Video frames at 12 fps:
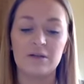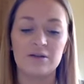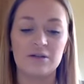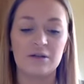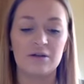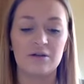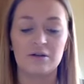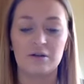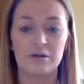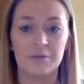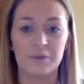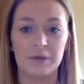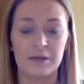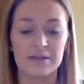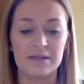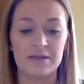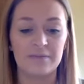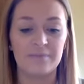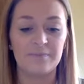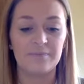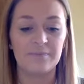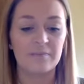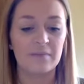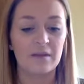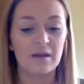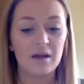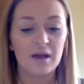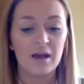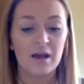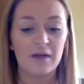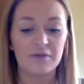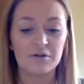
She hugged her hard-working son. After